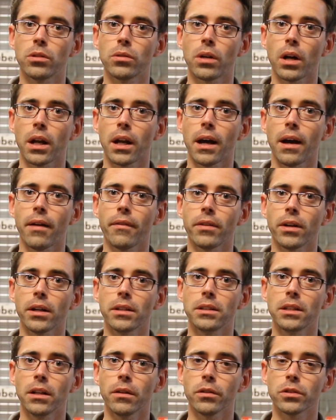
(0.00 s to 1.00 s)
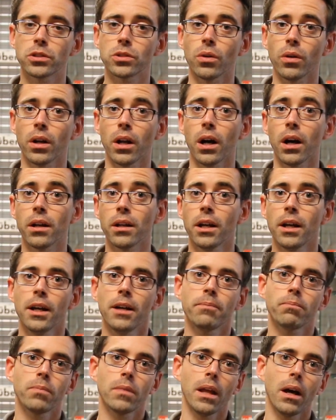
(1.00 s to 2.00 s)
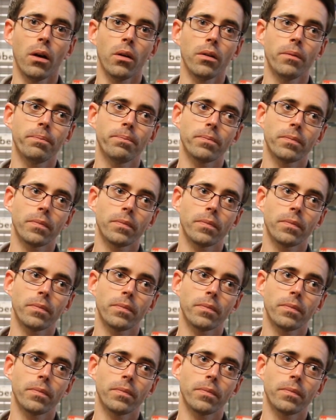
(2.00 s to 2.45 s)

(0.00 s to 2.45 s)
you kind of have an idea of what's going on. Now,